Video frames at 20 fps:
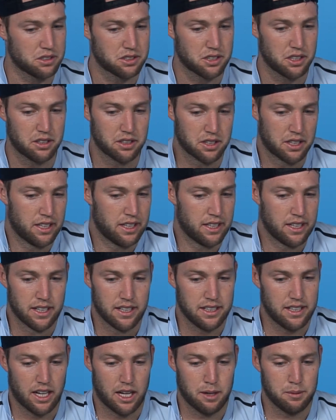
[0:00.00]
So,
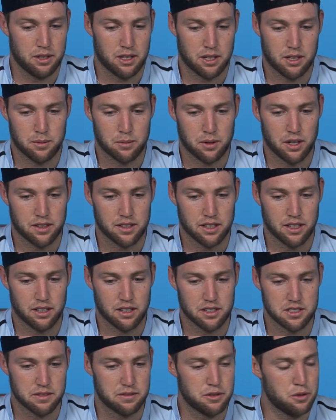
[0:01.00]
I'm right there.
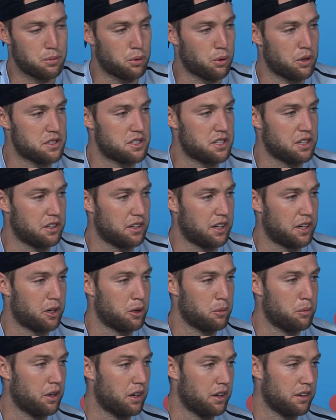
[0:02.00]
It's a few points here and
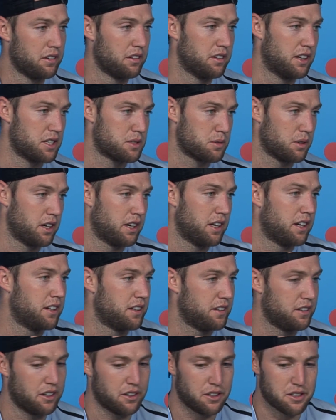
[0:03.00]
there, but that's why,
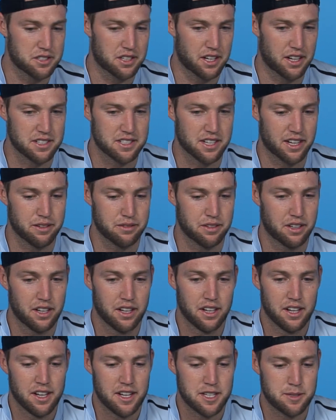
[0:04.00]
those guys have
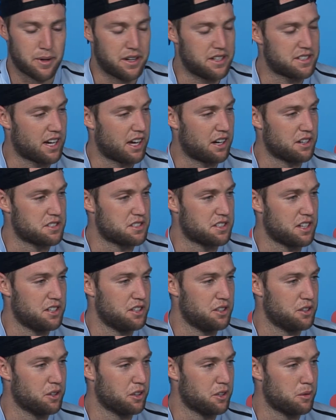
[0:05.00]
as many titles as they
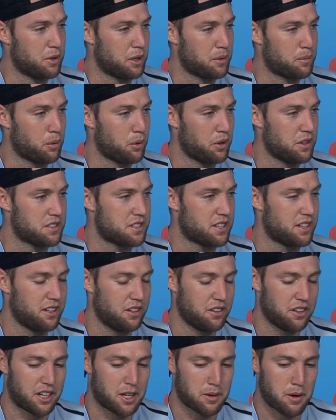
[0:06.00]
do on the big points.
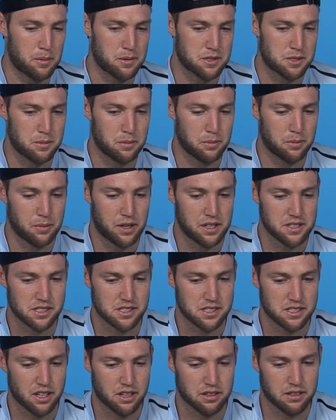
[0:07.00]
They come up with some amazing
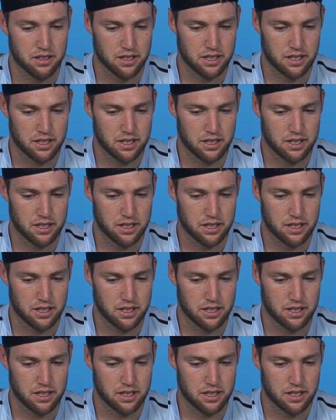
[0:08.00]
stuff.